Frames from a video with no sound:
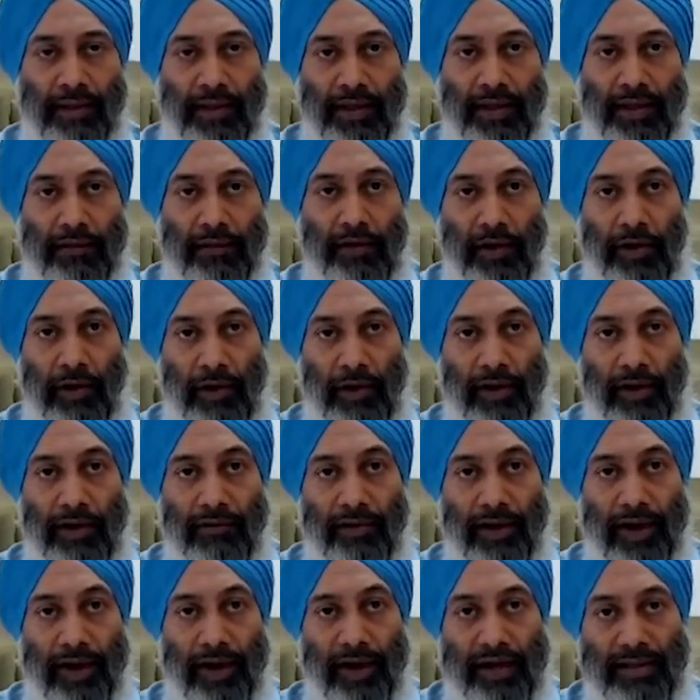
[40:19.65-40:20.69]
he will now
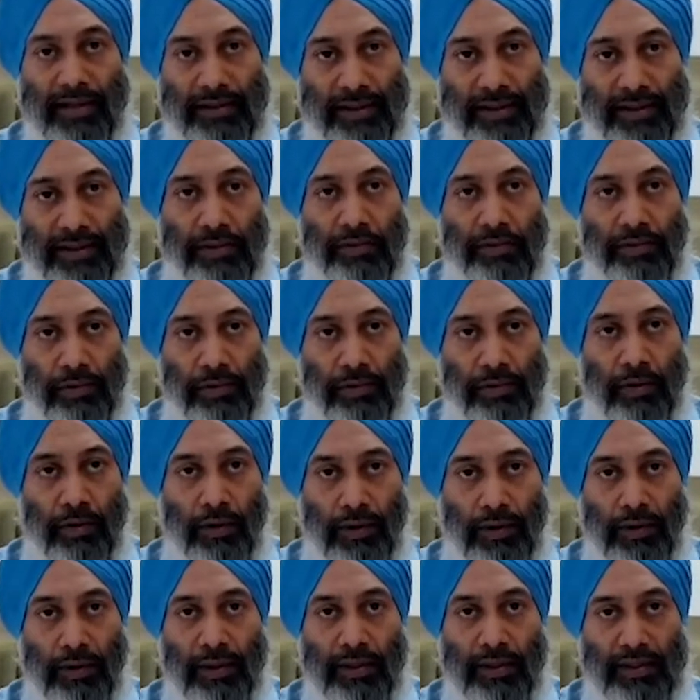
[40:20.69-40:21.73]
have access to
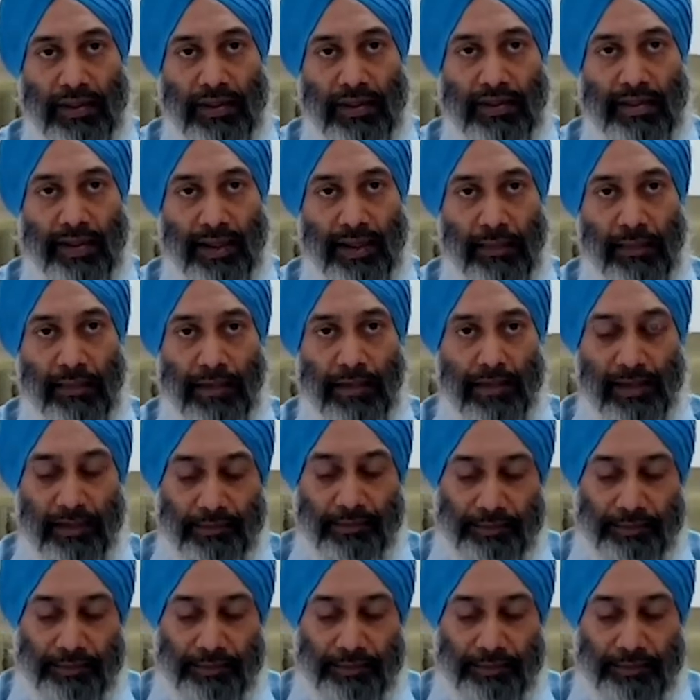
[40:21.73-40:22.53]
organized capital.